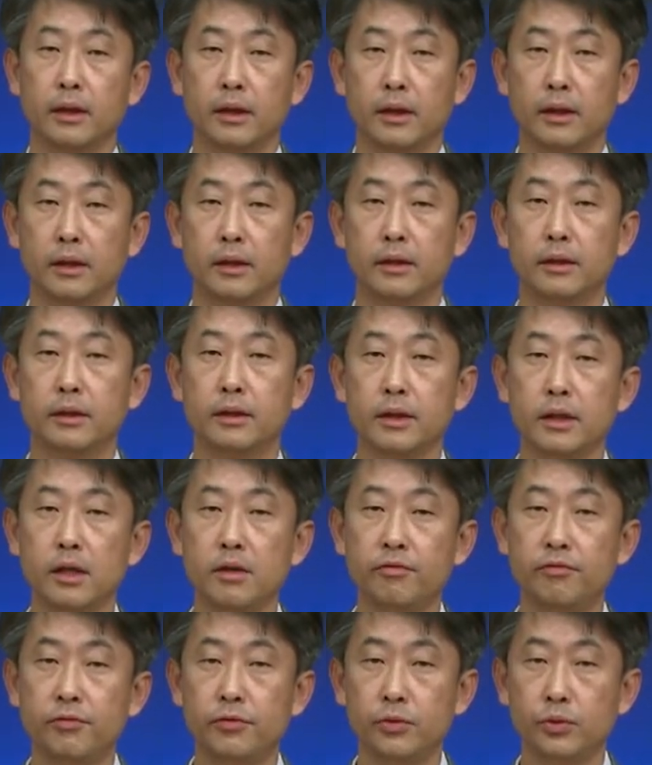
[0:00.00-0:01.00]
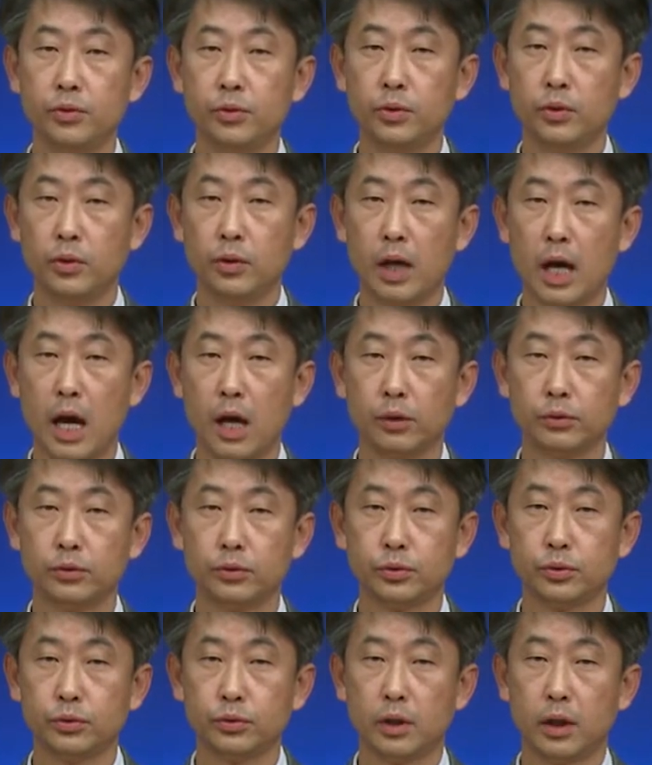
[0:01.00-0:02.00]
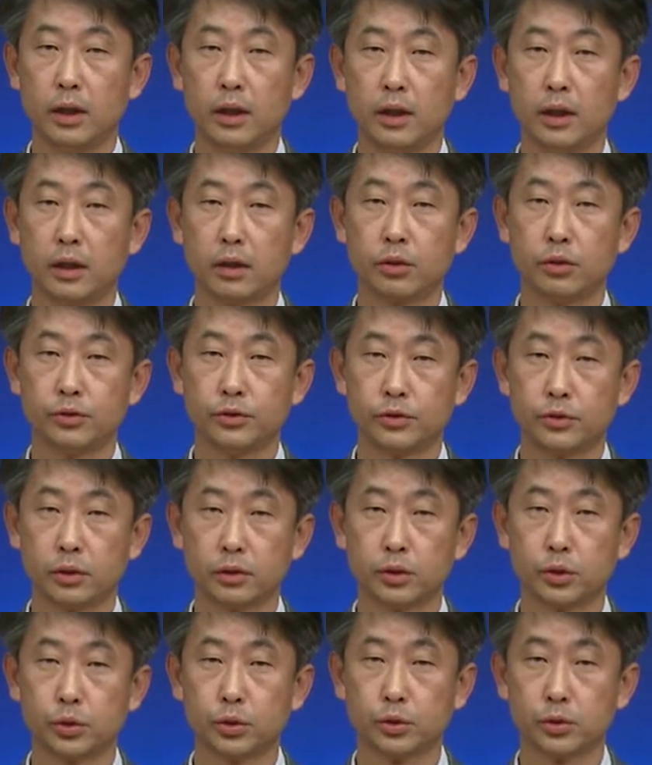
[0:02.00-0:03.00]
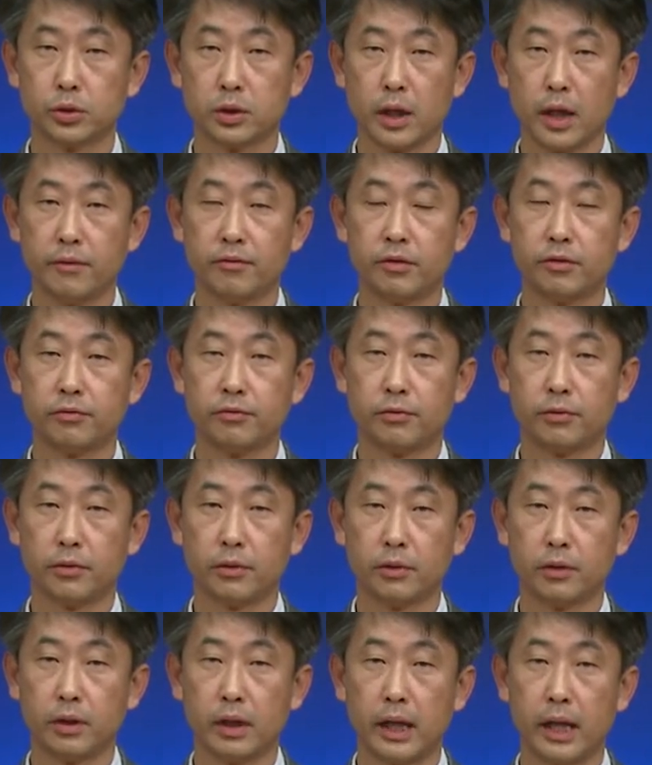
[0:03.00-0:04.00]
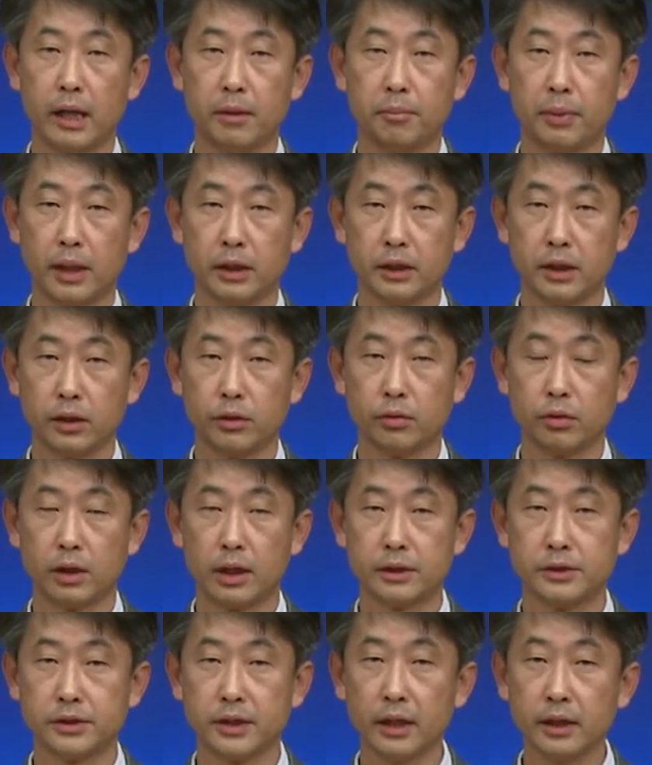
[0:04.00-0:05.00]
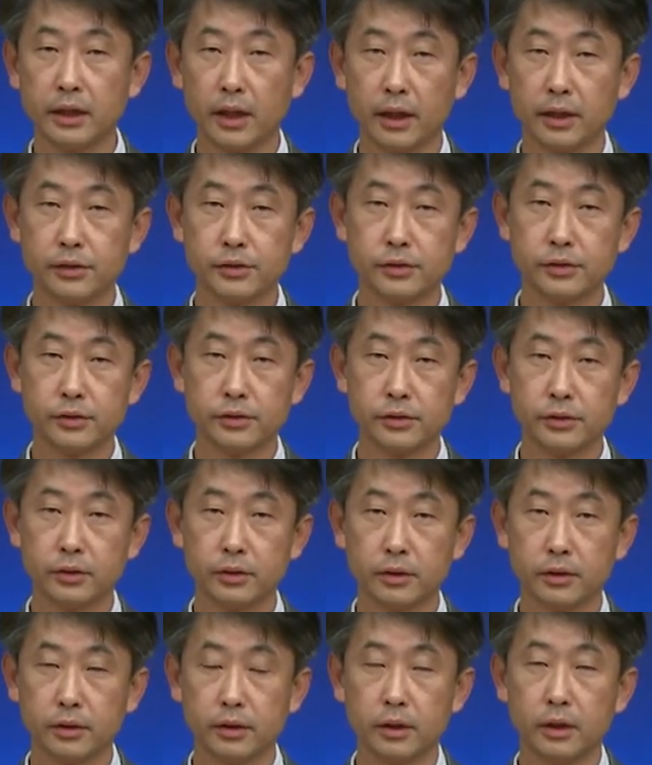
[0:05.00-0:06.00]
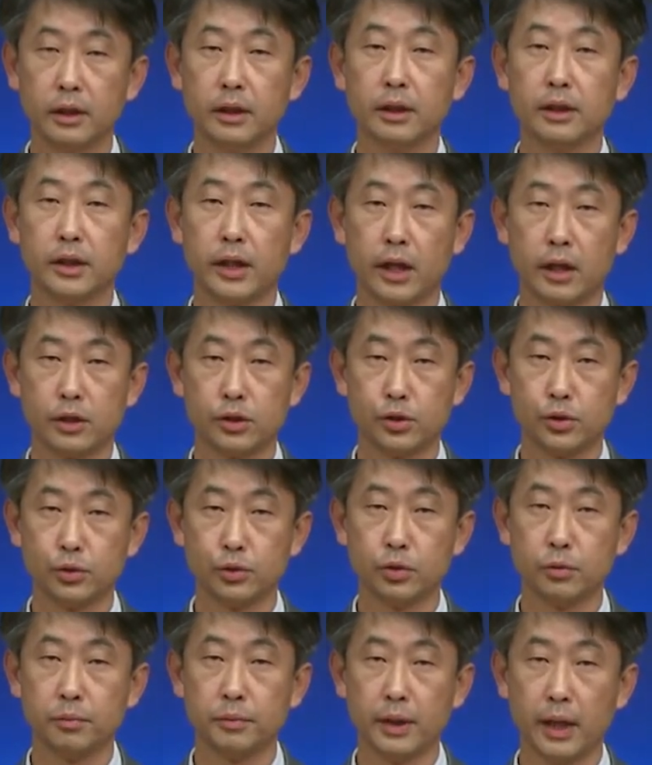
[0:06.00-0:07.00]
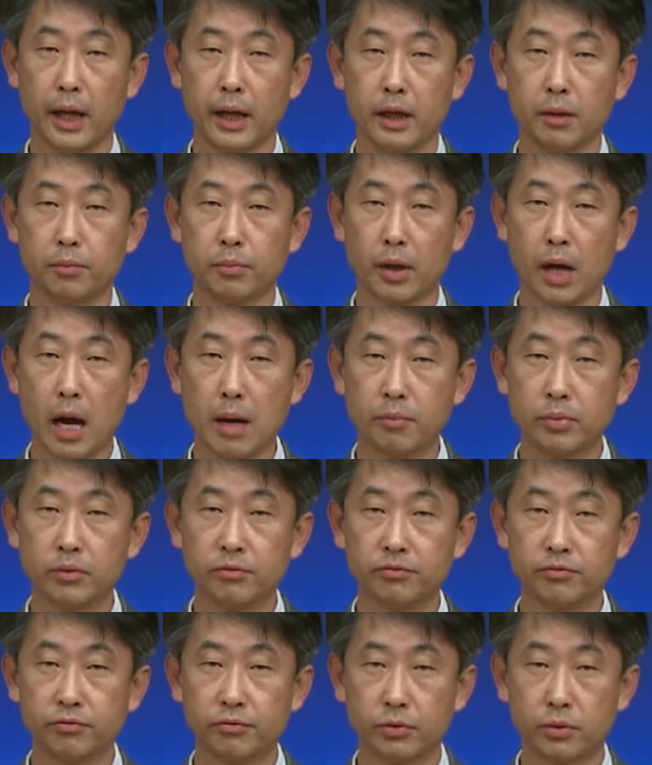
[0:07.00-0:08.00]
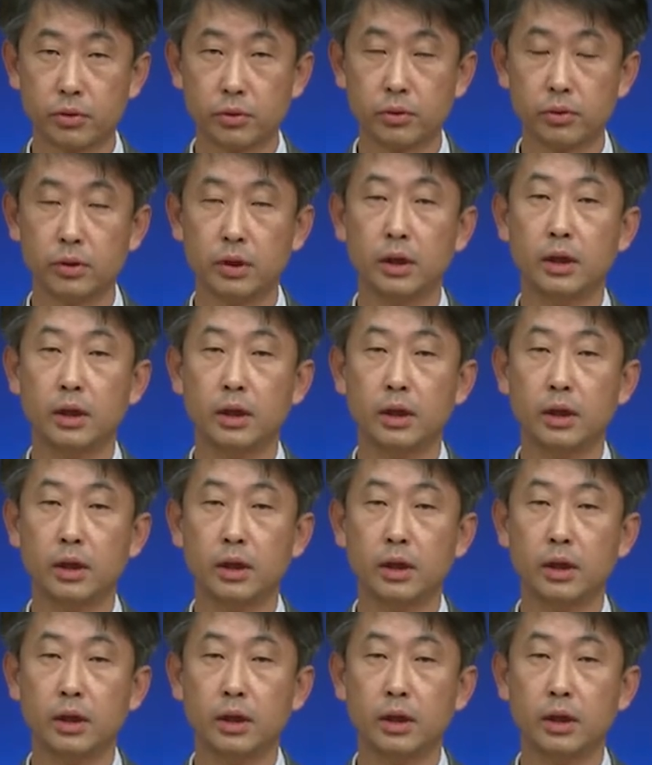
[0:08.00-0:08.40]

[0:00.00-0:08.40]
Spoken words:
If you know how to construct truth table for a particular sentence, there shouldn't be any problem for